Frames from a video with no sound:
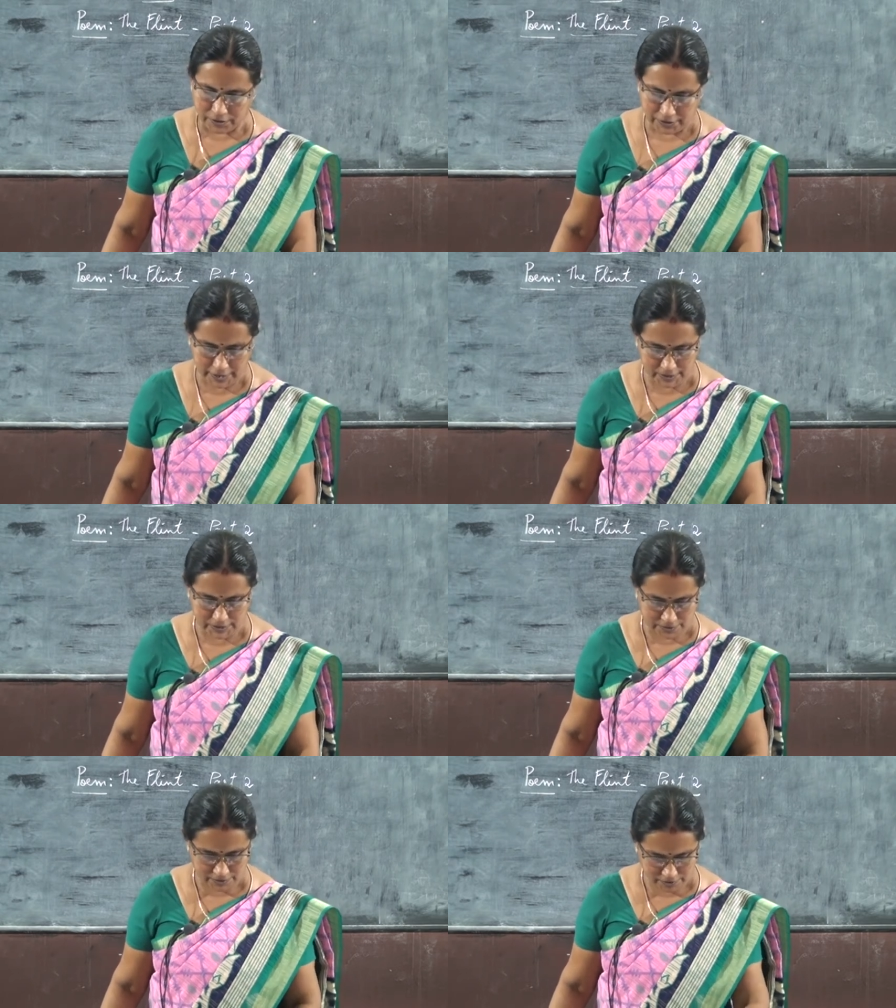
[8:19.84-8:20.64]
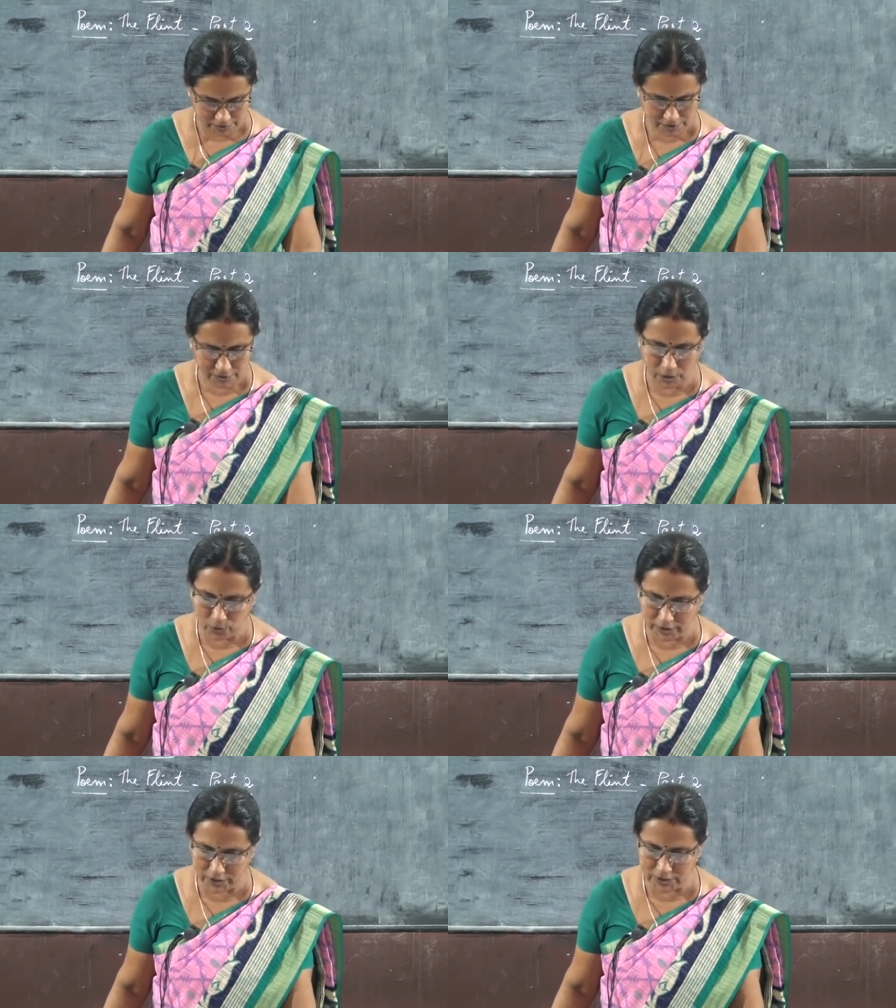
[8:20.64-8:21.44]
Yes. Now
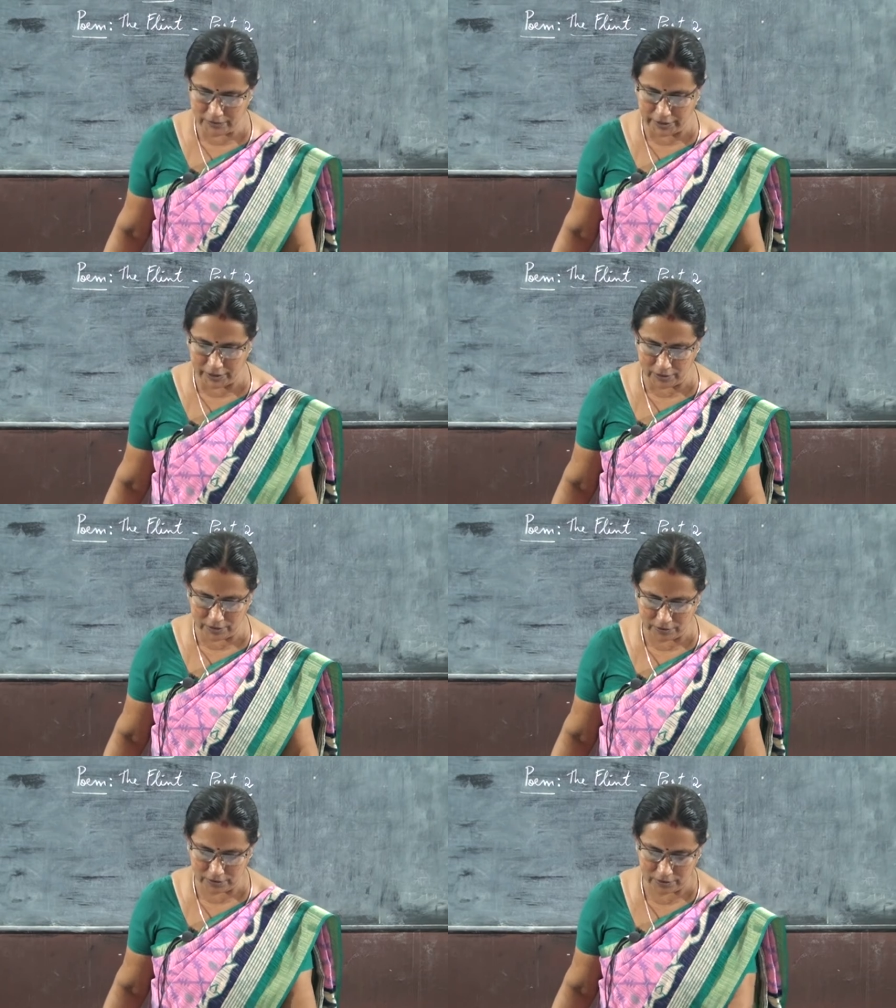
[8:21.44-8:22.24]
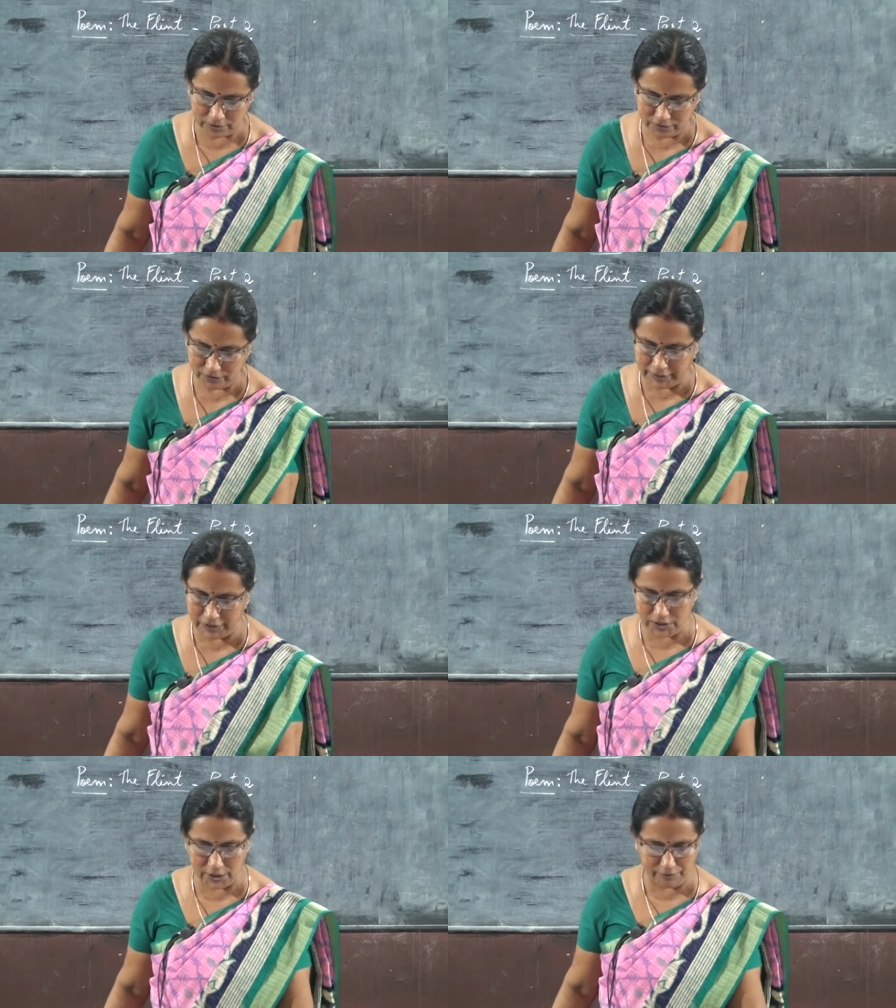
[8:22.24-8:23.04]
what is, why
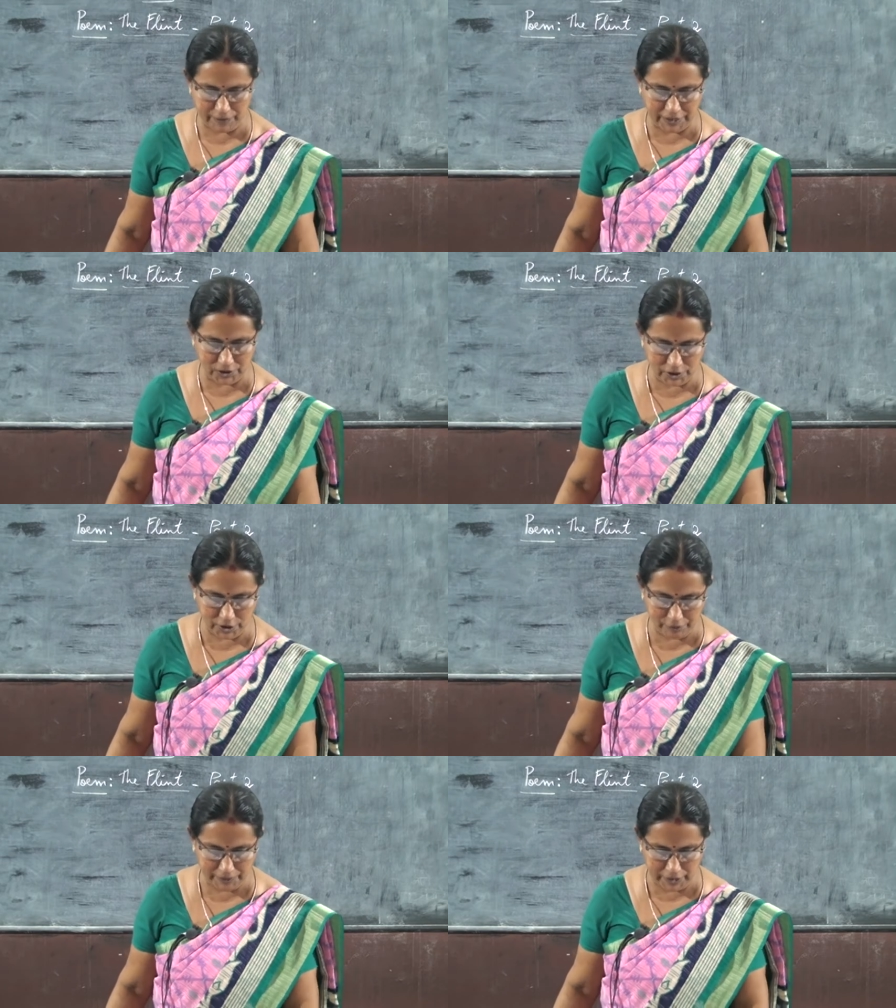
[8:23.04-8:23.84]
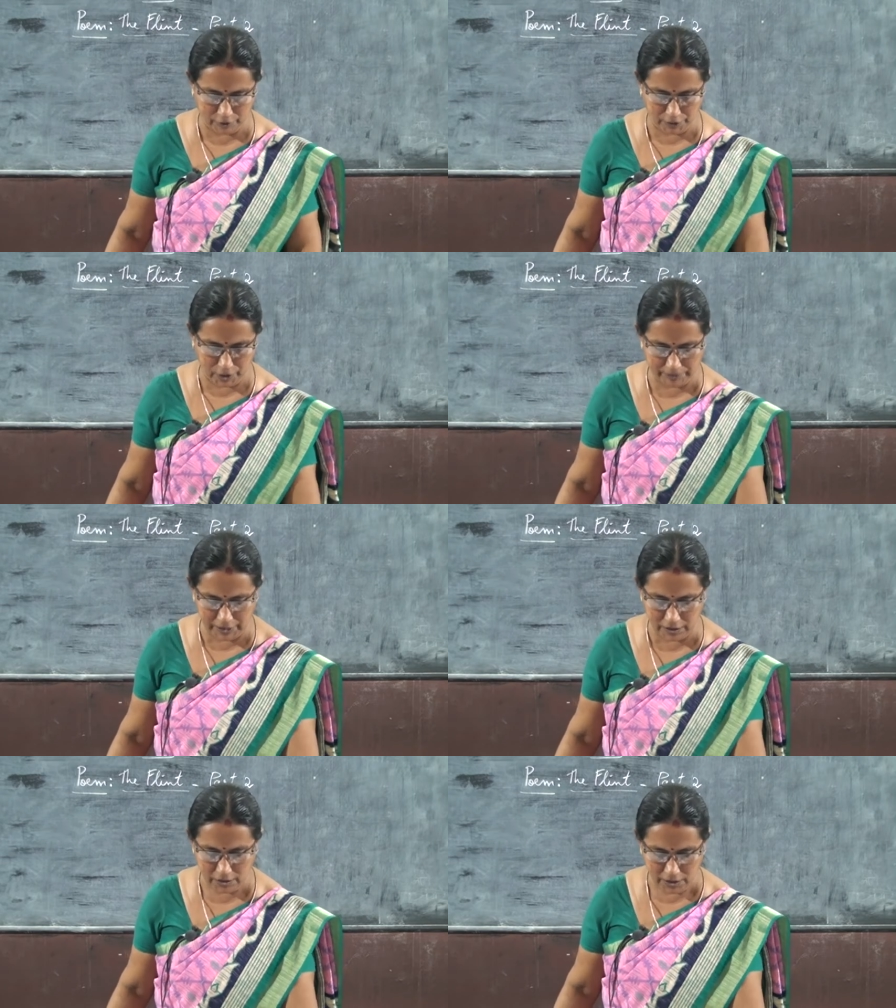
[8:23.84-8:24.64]
is the flint different from
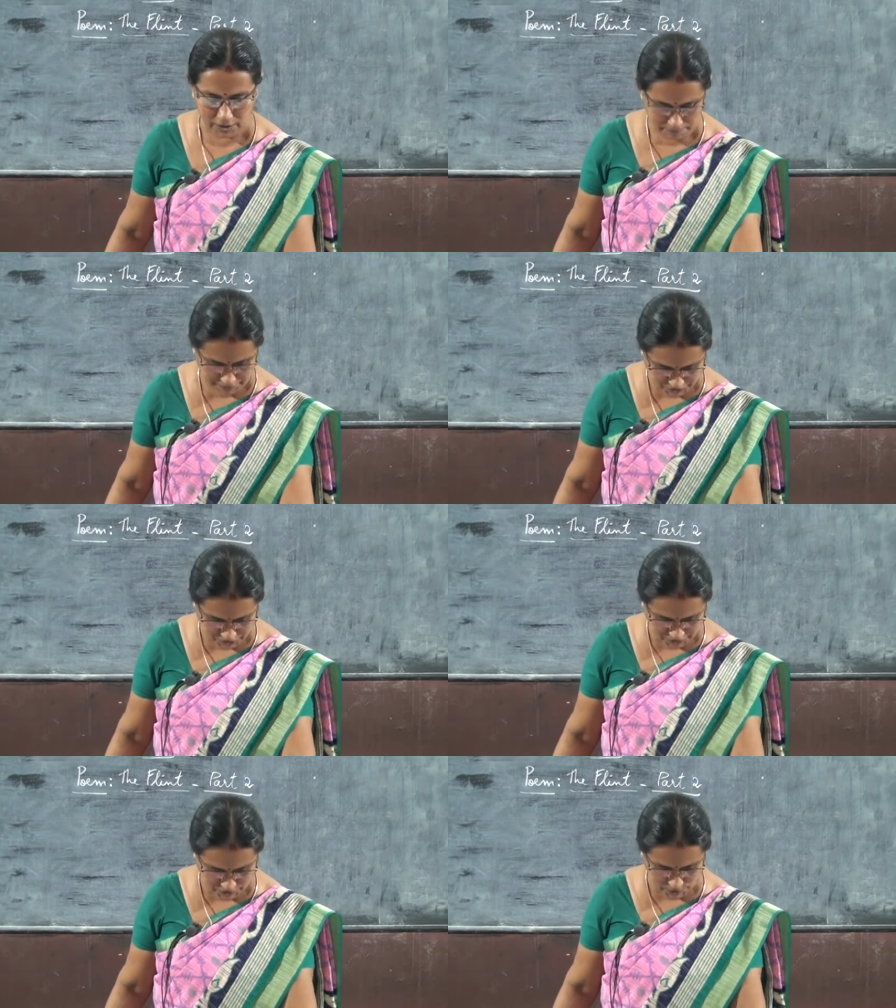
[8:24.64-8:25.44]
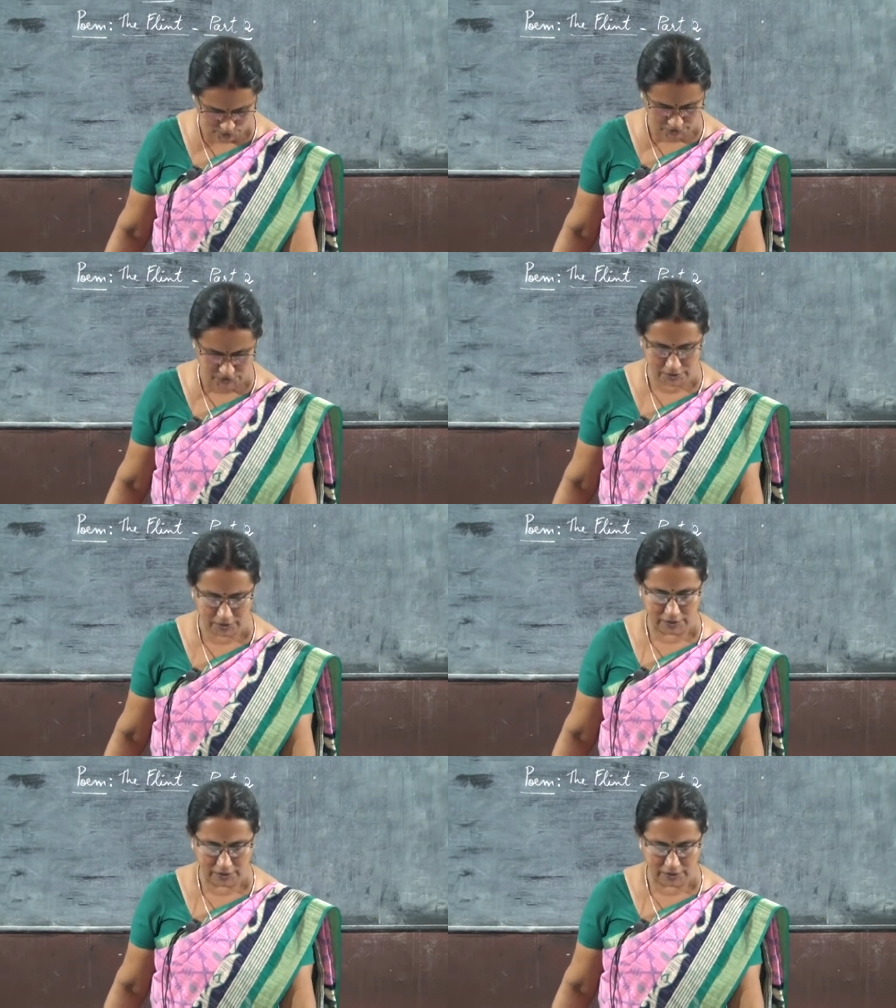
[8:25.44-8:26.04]
the precious stones?